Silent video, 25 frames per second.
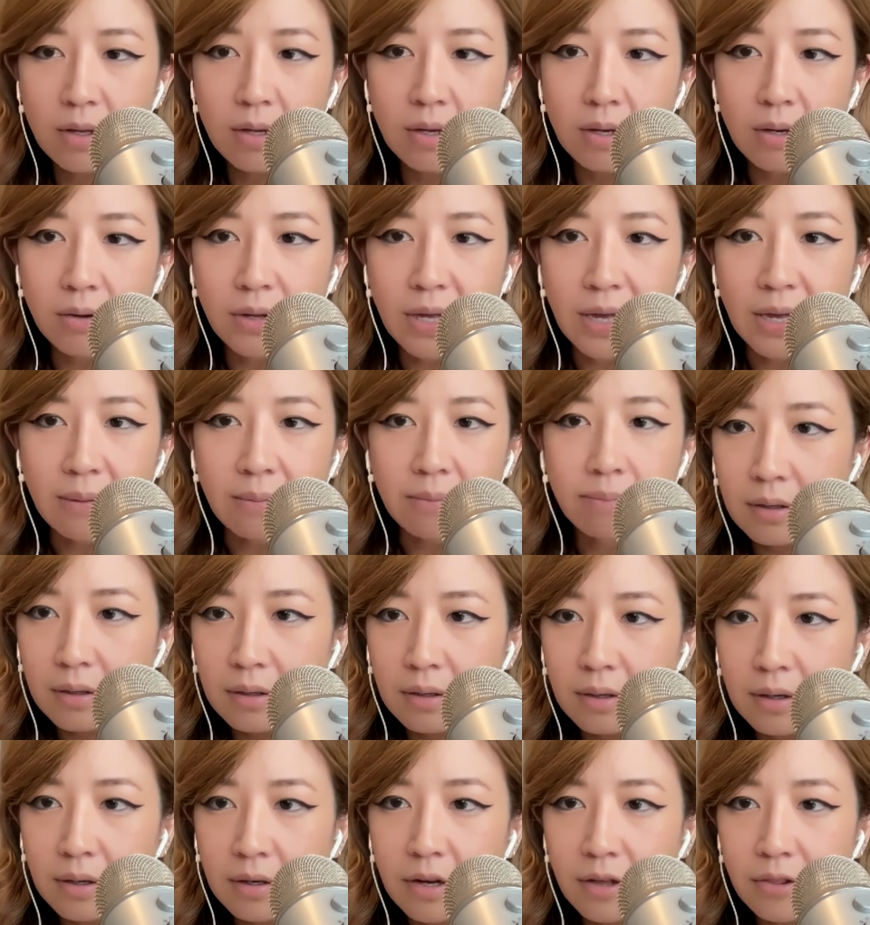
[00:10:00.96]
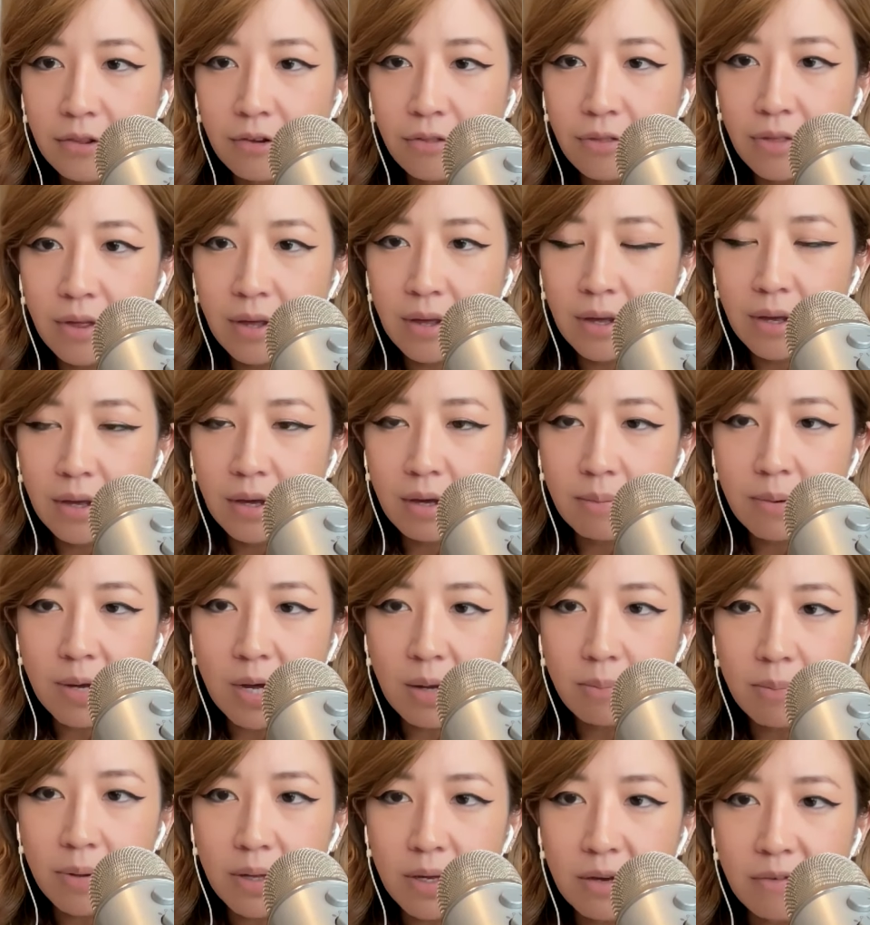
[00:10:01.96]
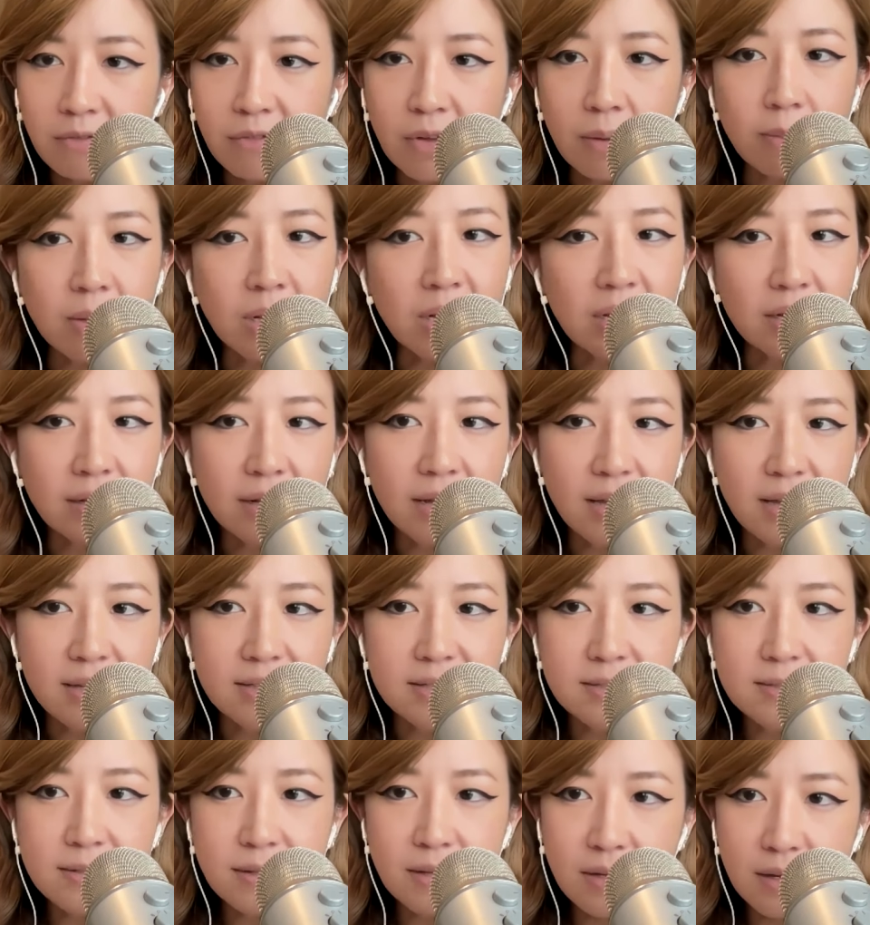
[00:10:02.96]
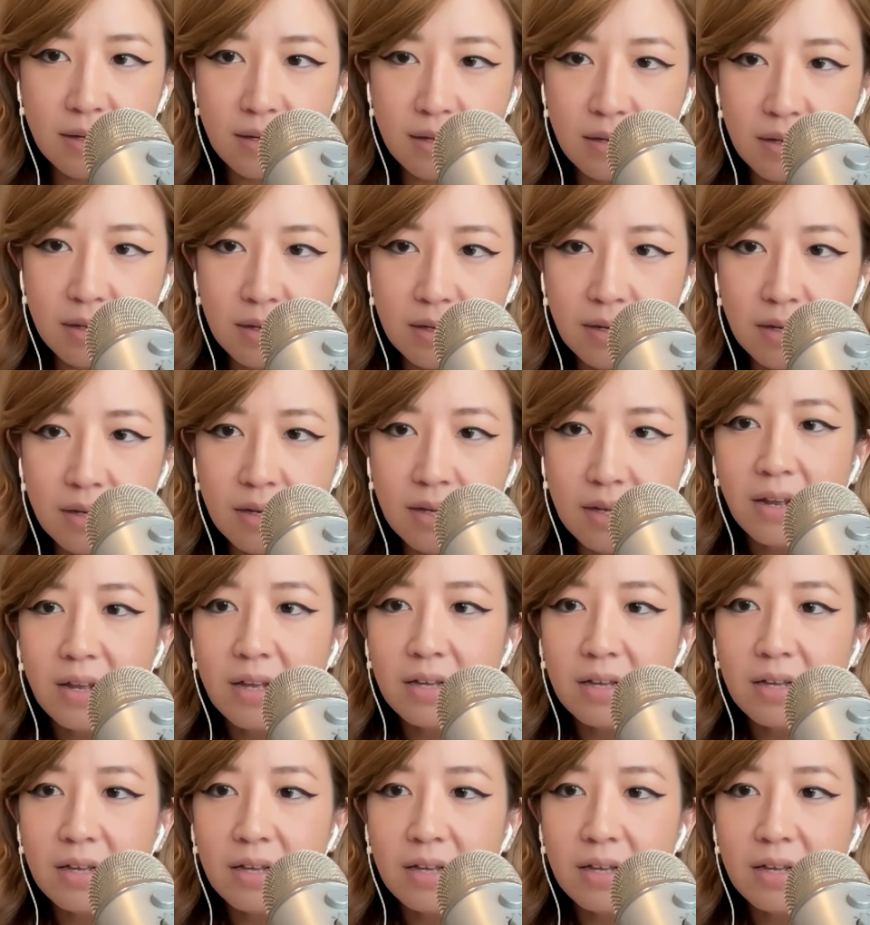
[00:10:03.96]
Okay, another thing about being a feminine S E